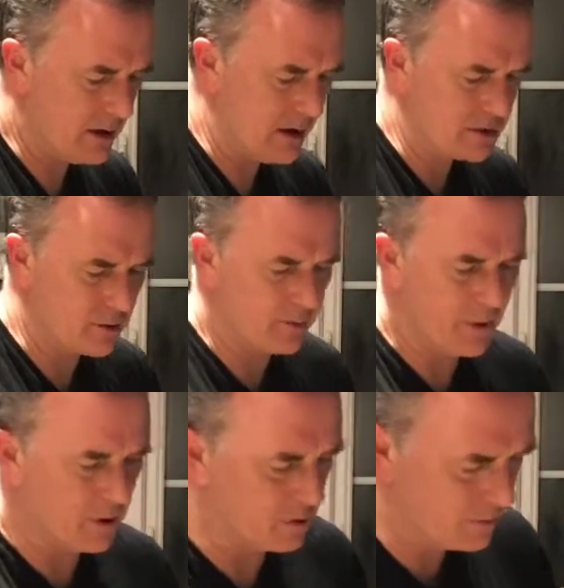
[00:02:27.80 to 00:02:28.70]
into a
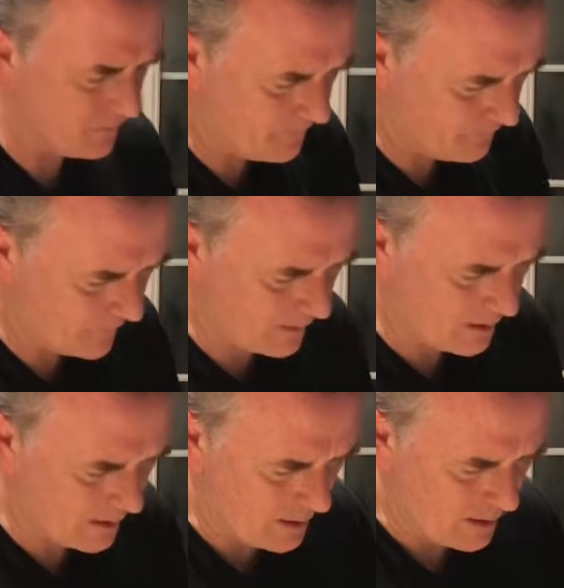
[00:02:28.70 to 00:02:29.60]
bowl,
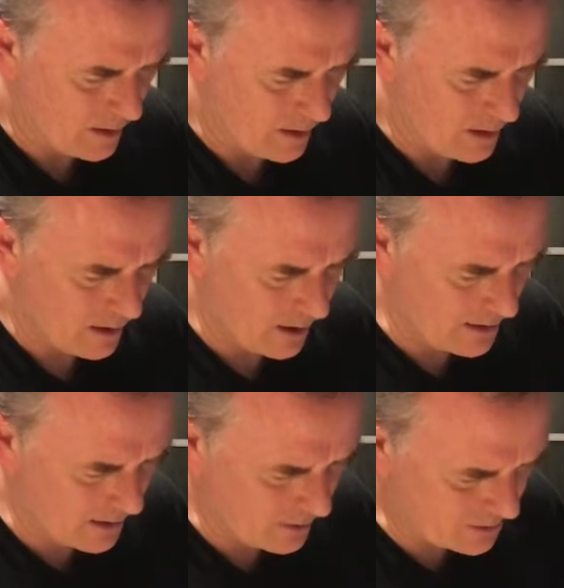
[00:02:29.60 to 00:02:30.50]
and
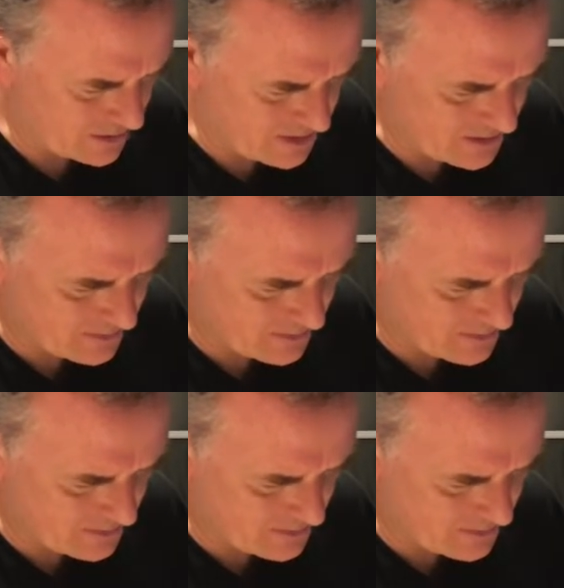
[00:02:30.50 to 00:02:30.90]
it looks